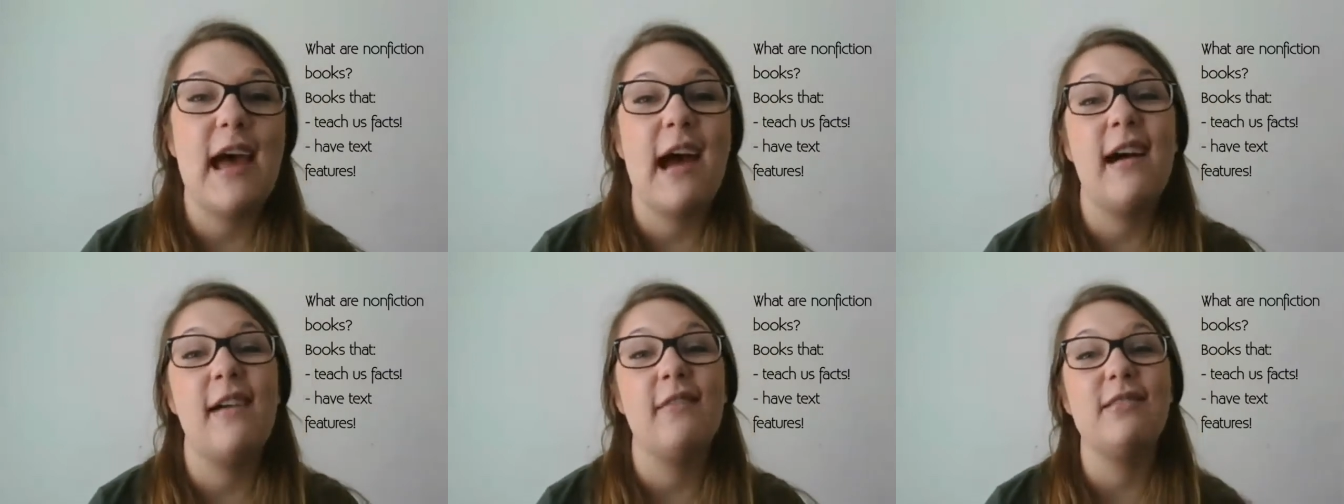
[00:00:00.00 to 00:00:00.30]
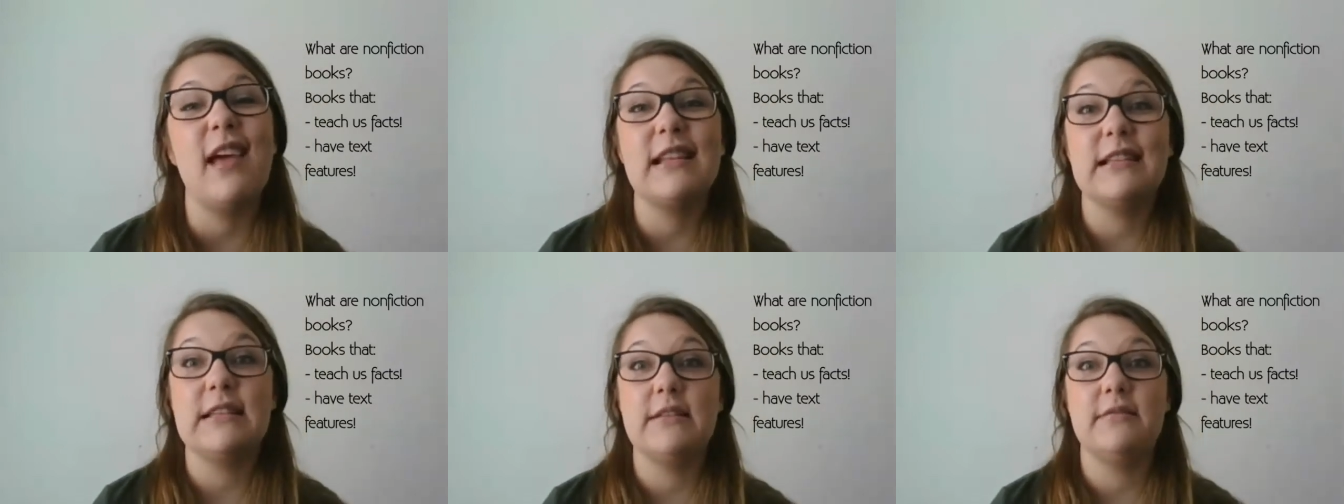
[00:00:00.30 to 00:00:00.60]
have
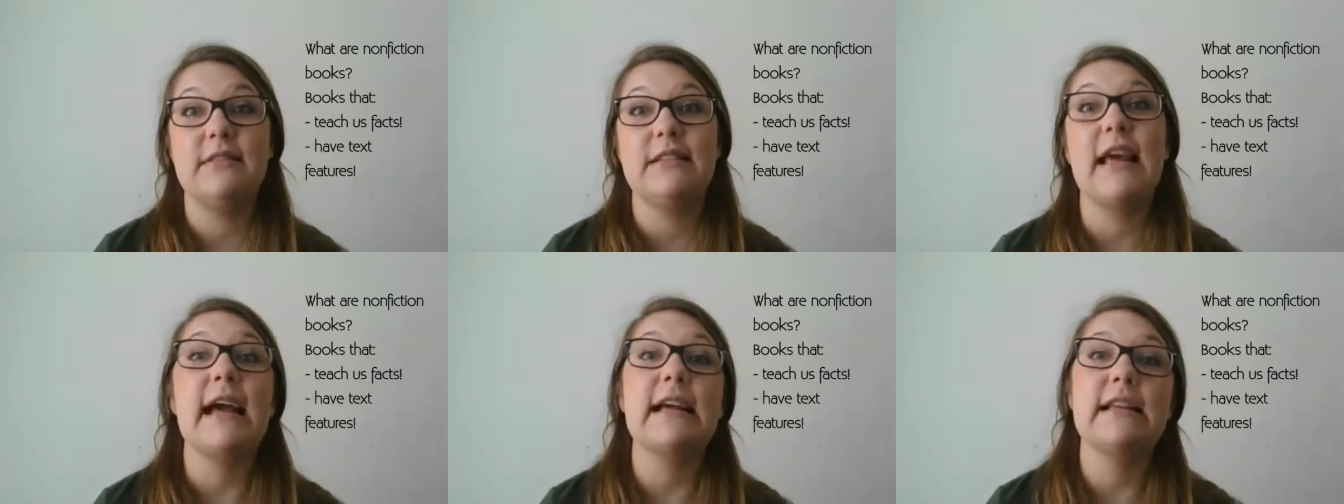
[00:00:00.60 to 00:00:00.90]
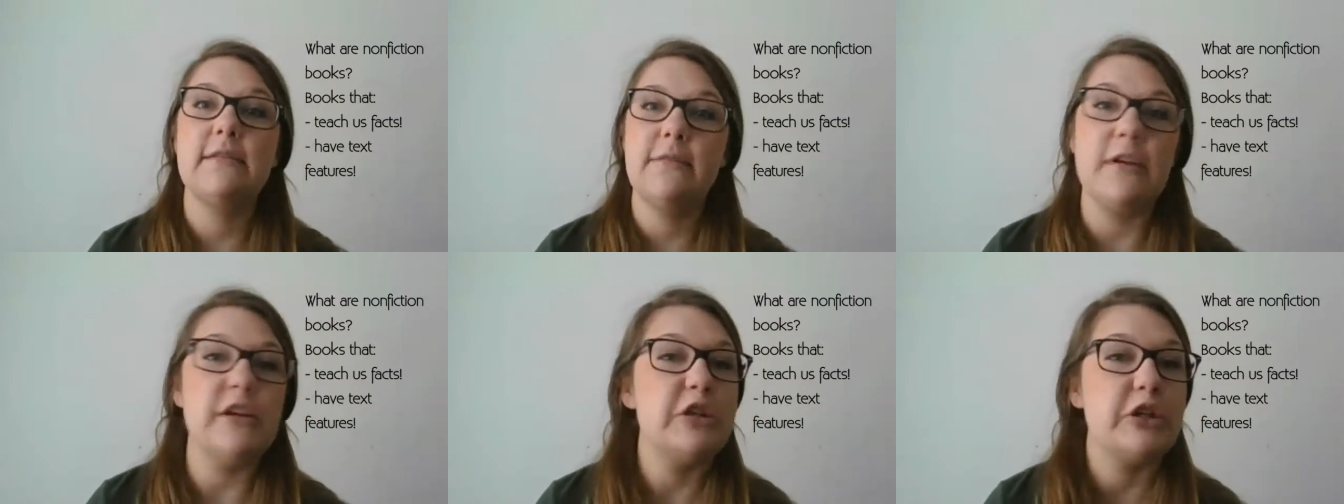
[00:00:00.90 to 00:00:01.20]
lots of
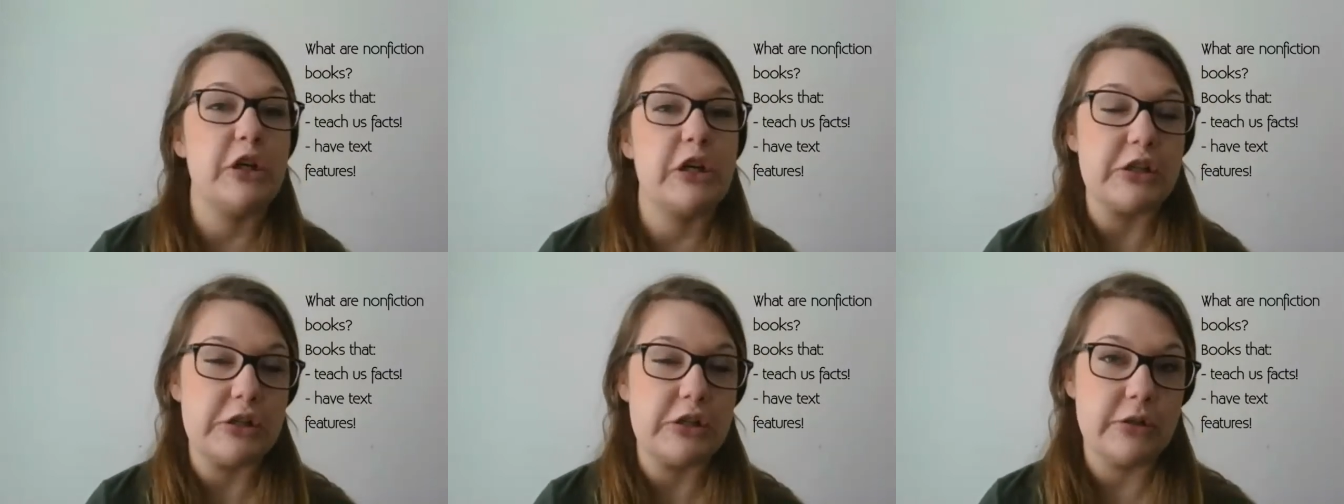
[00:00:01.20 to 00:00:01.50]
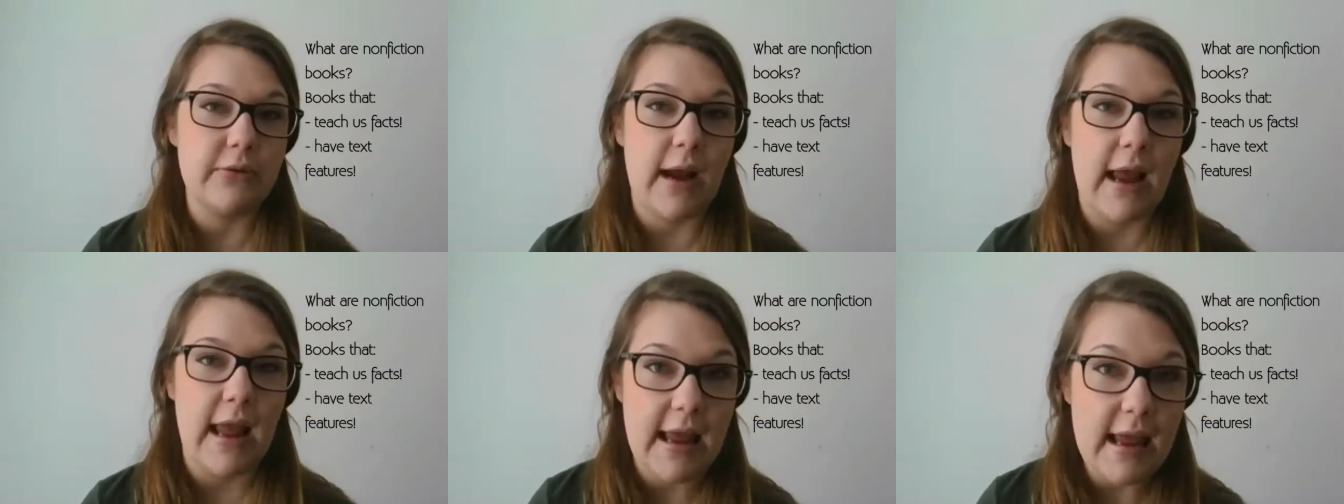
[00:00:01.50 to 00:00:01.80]
text
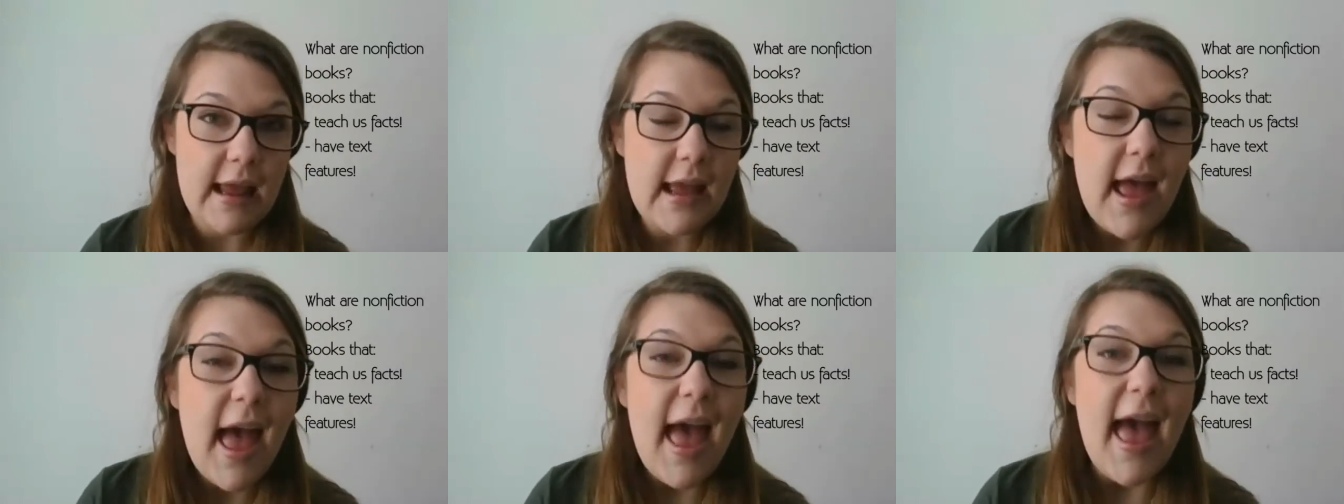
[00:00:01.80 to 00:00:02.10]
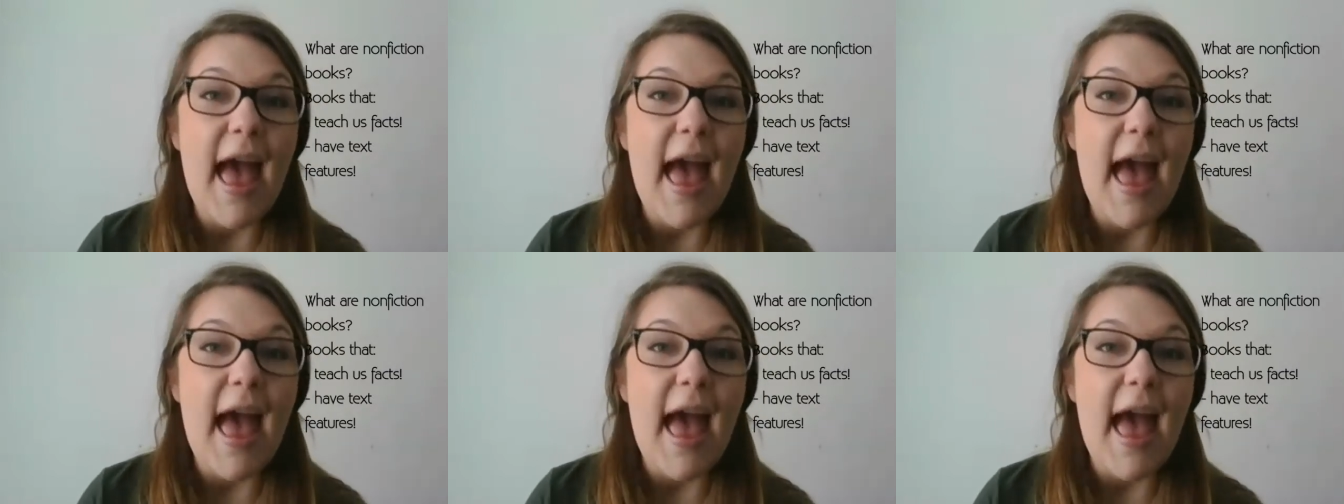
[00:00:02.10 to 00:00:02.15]
features, right?